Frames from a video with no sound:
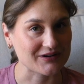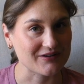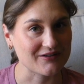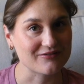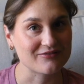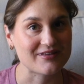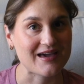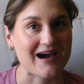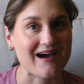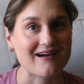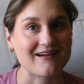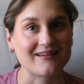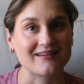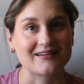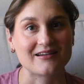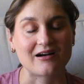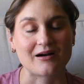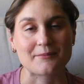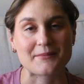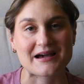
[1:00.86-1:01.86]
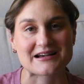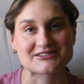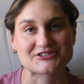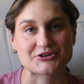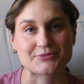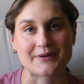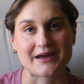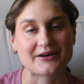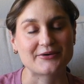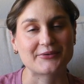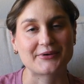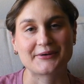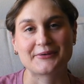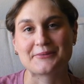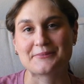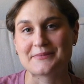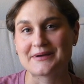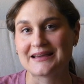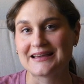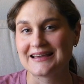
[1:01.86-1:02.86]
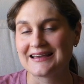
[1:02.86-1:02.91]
of that in our master bedroom.